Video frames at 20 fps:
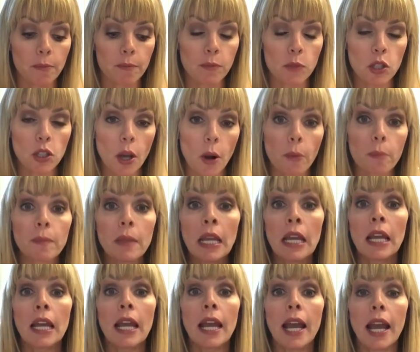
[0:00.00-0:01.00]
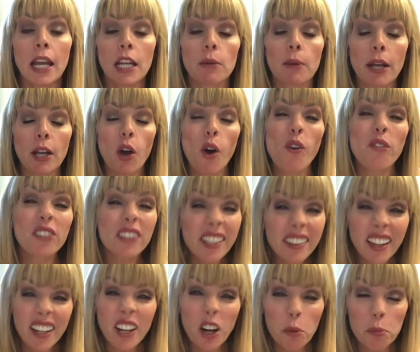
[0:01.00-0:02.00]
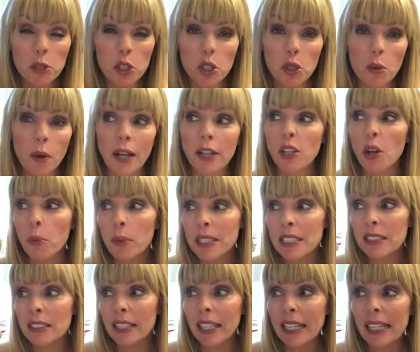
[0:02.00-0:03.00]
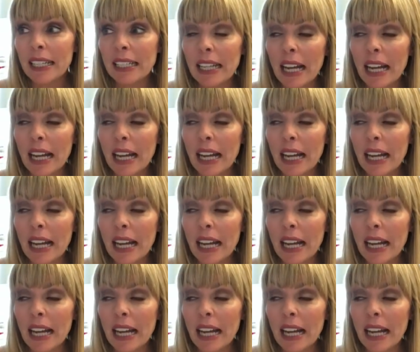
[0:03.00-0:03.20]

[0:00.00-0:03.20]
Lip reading: So anyway, hopefully that helps you. I know it's late.